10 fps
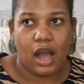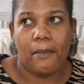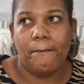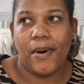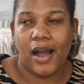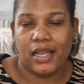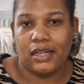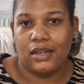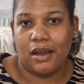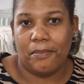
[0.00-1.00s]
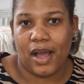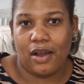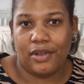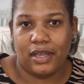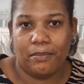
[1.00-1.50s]
and butting
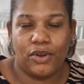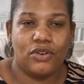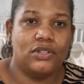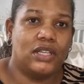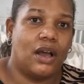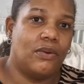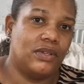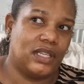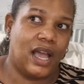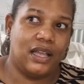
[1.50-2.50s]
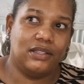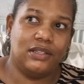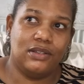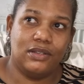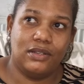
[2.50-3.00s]
about it because I was at
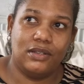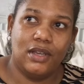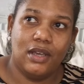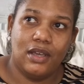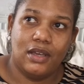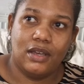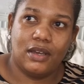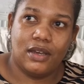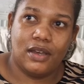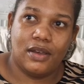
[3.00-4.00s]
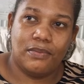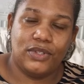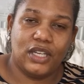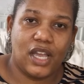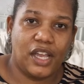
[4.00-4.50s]

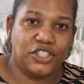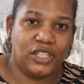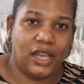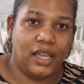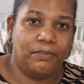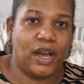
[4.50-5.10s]
the cashier,